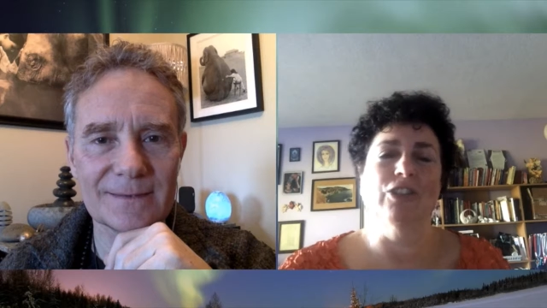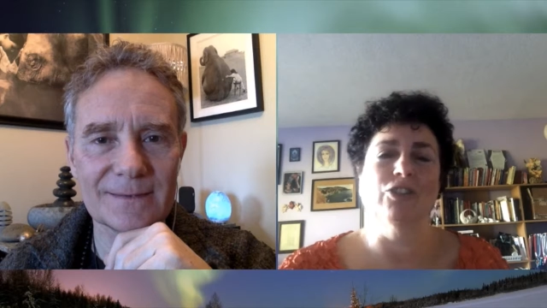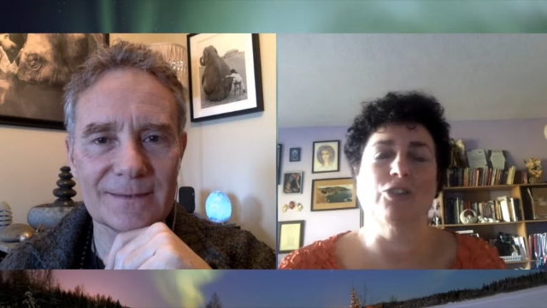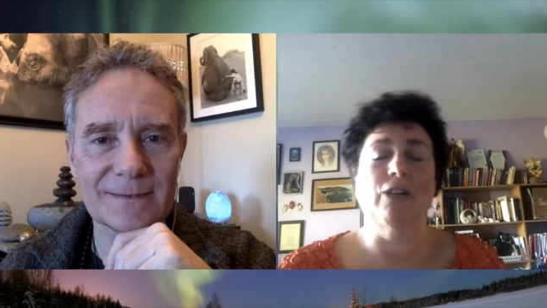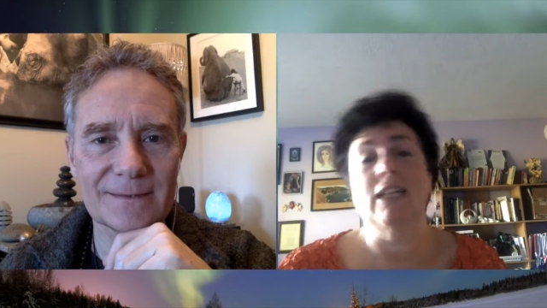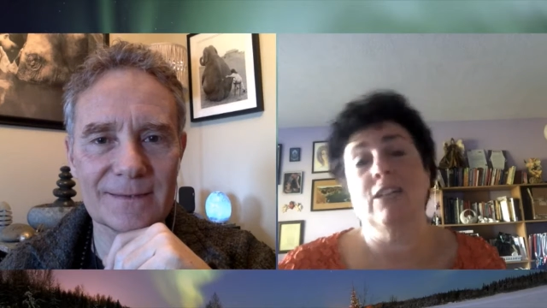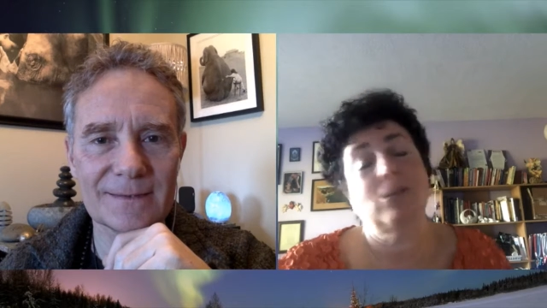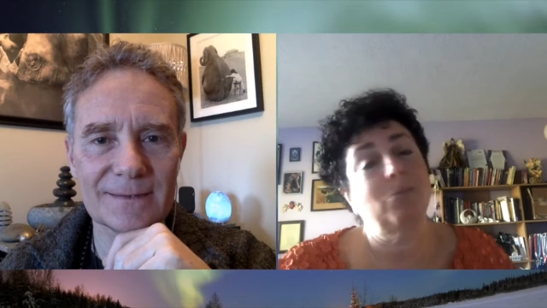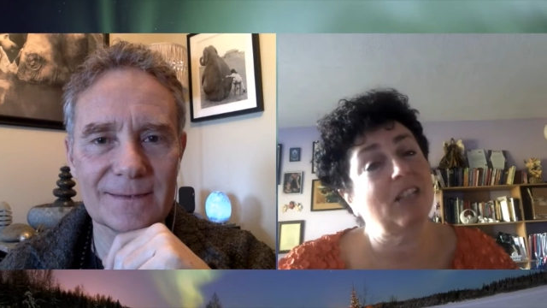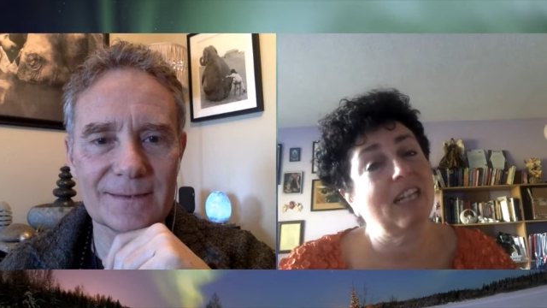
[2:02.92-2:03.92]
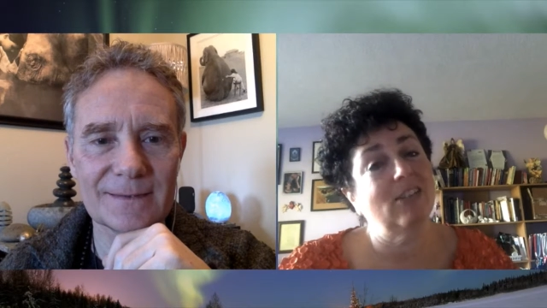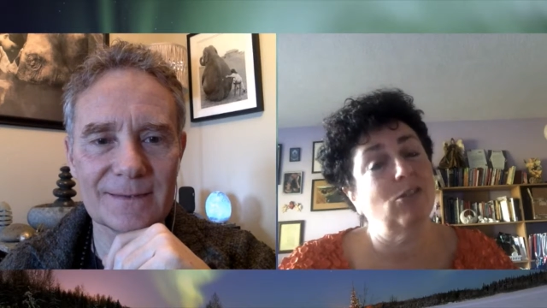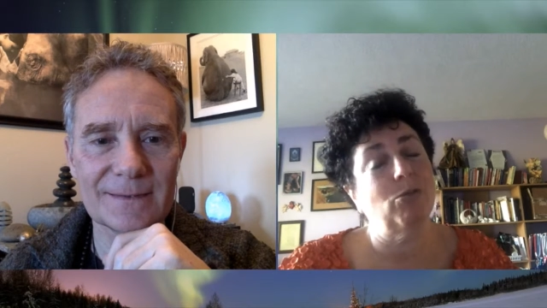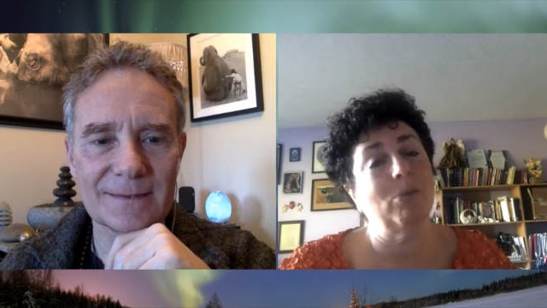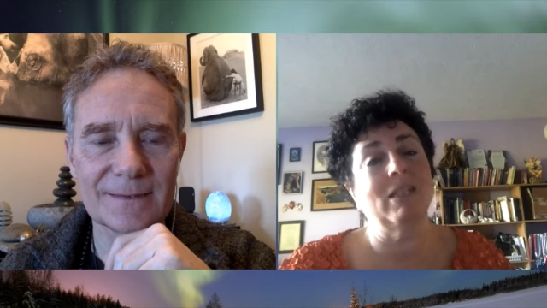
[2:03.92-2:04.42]
Speaker 1: is great, except I can't
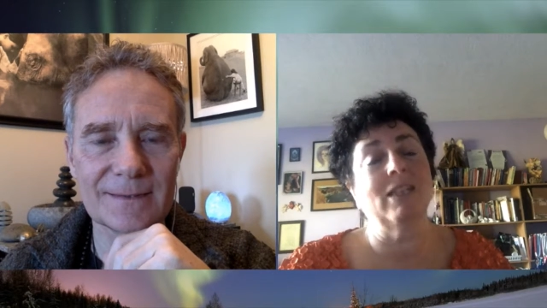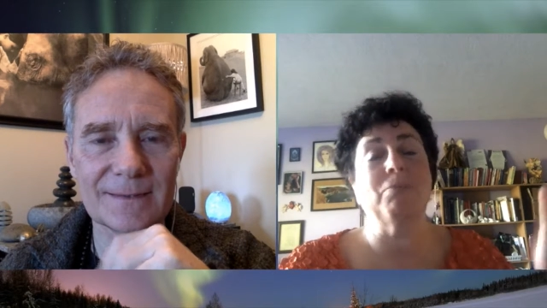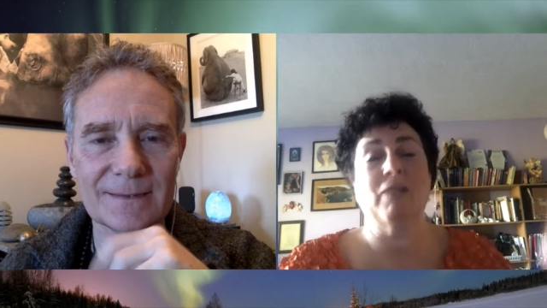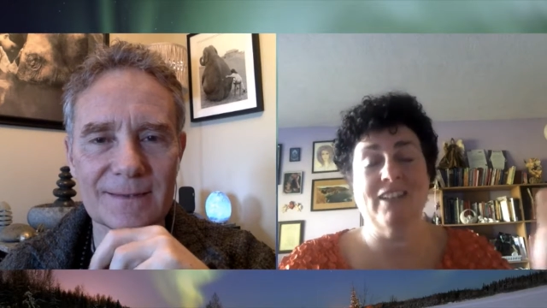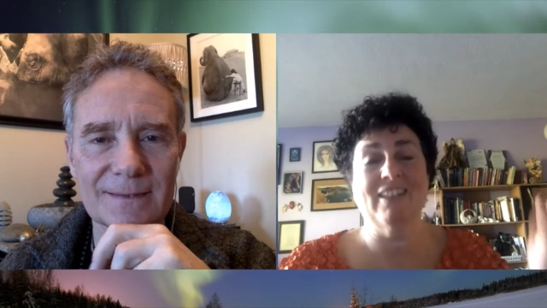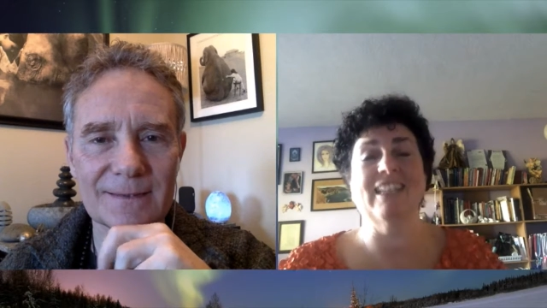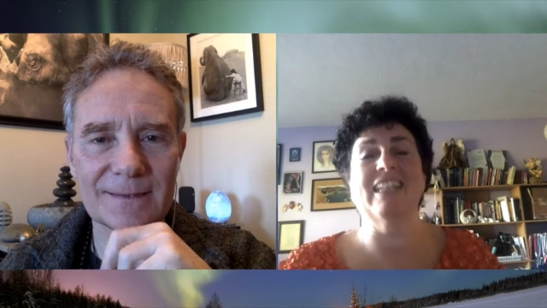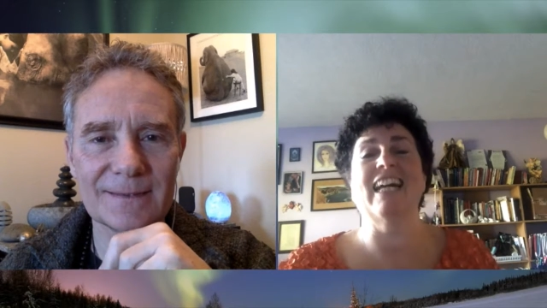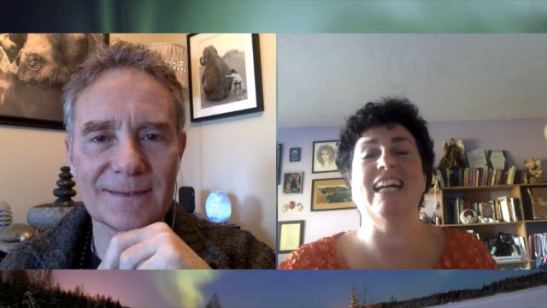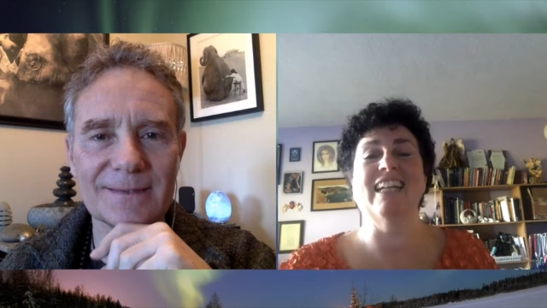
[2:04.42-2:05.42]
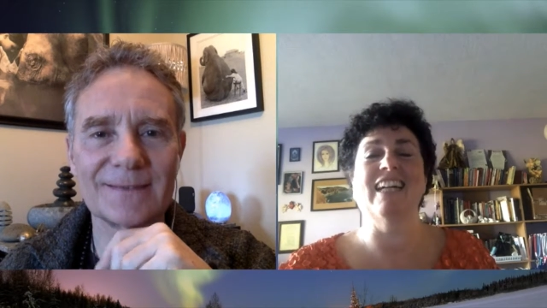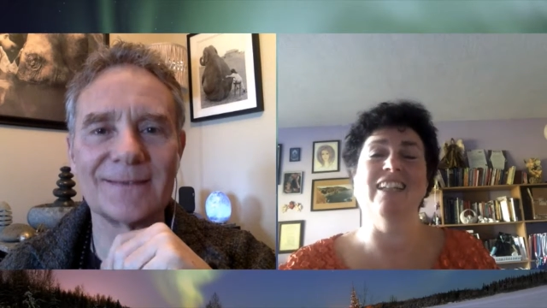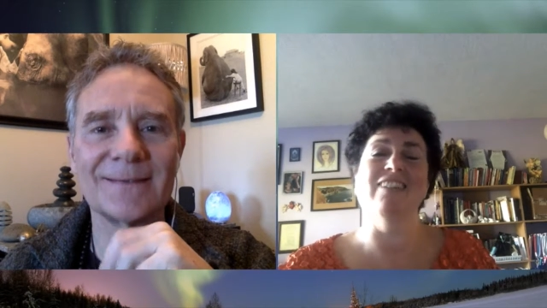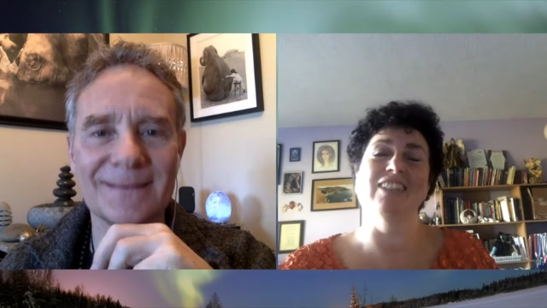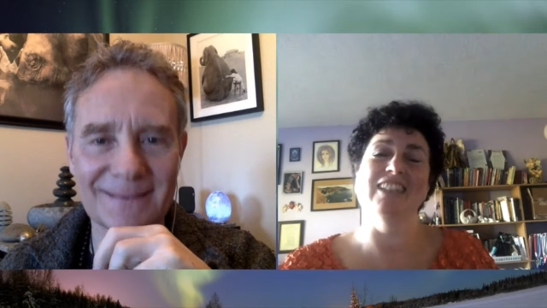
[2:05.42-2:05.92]
swim in it. But other than that, I
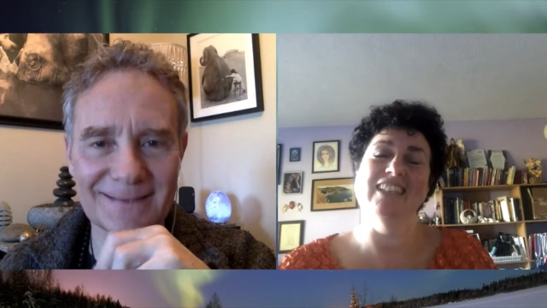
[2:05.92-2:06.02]
love it.